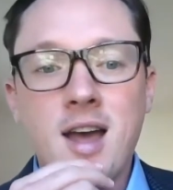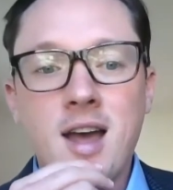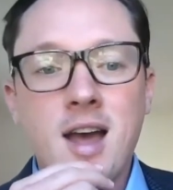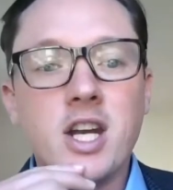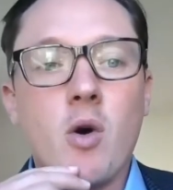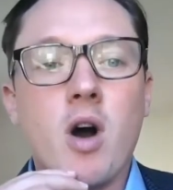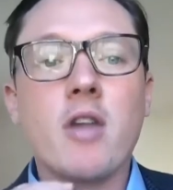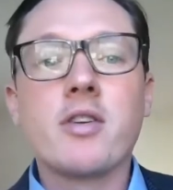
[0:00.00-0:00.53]

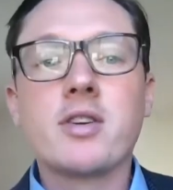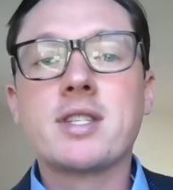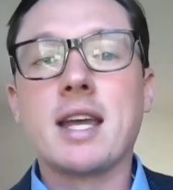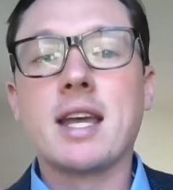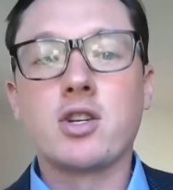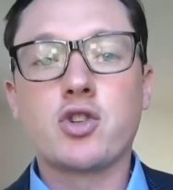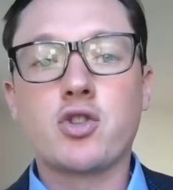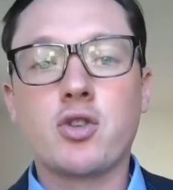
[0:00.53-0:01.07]

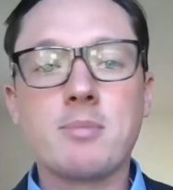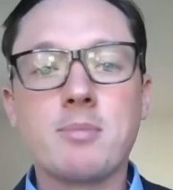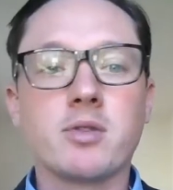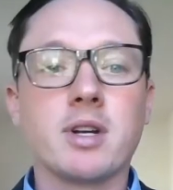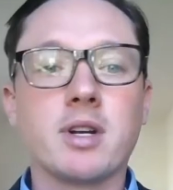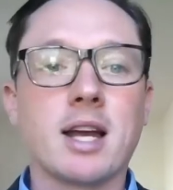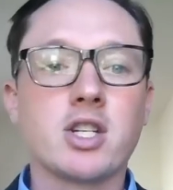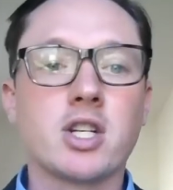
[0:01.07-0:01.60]
Others say
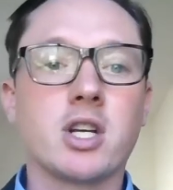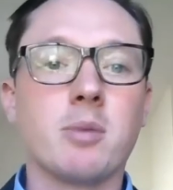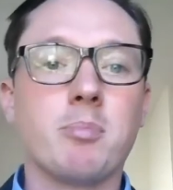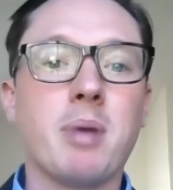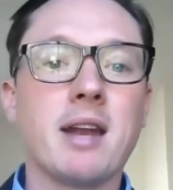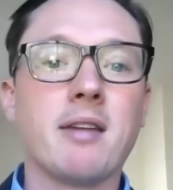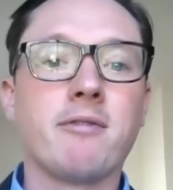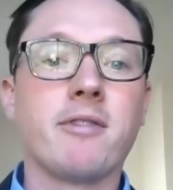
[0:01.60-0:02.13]
Trump's reelection
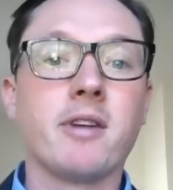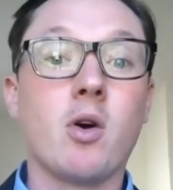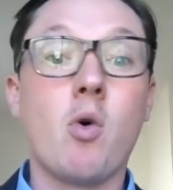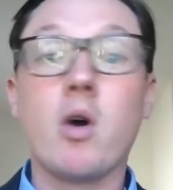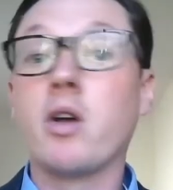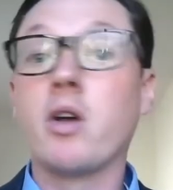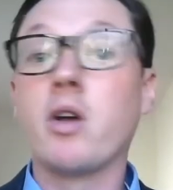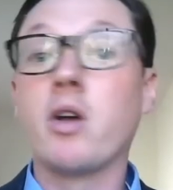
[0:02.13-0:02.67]
could
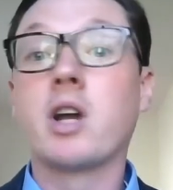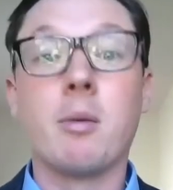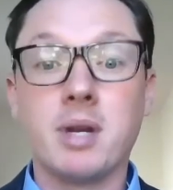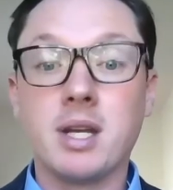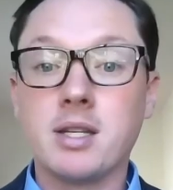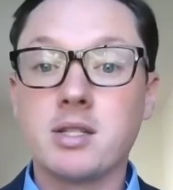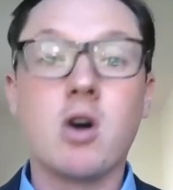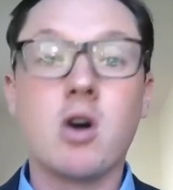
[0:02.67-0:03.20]
benefit oil
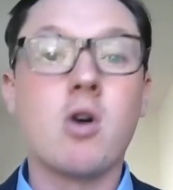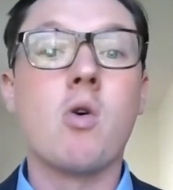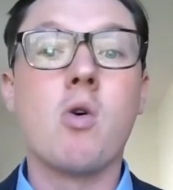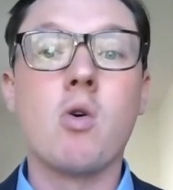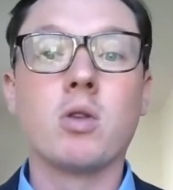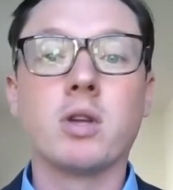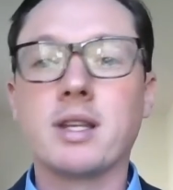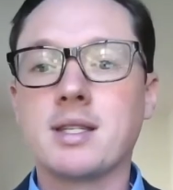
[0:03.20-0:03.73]
companies,
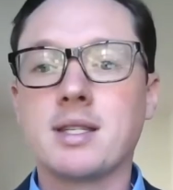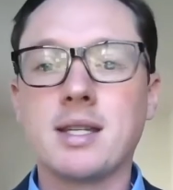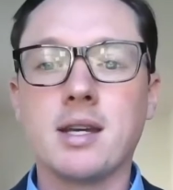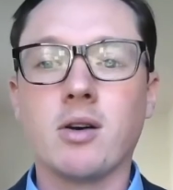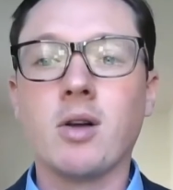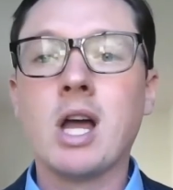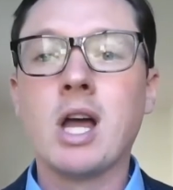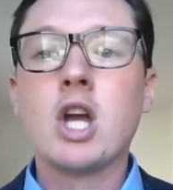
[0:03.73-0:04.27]
coal and
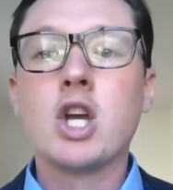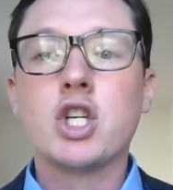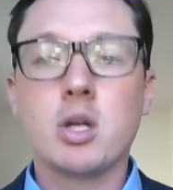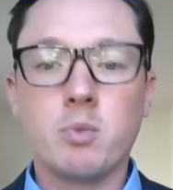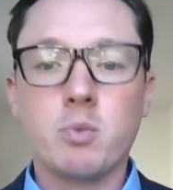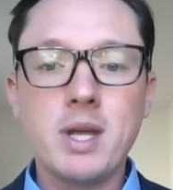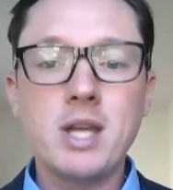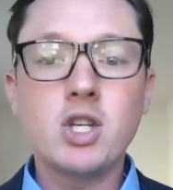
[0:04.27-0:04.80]
steel.
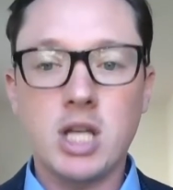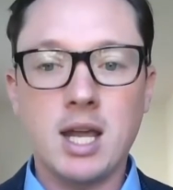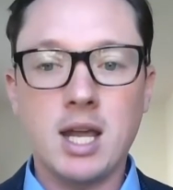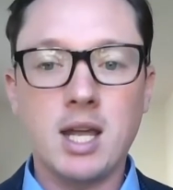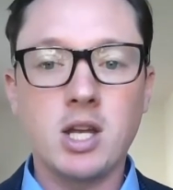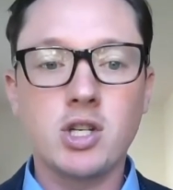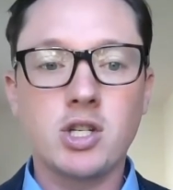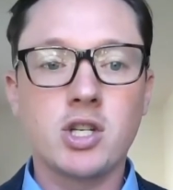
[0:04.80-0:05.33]
Should we
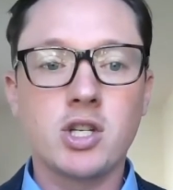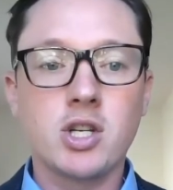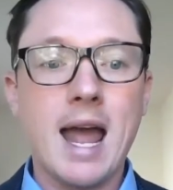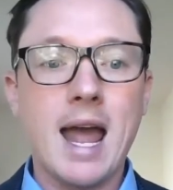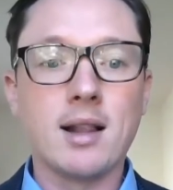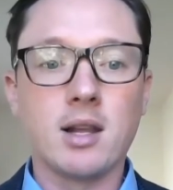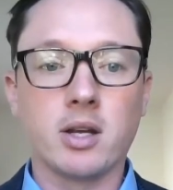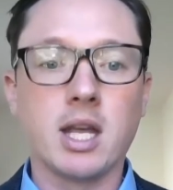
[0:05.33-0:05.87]
change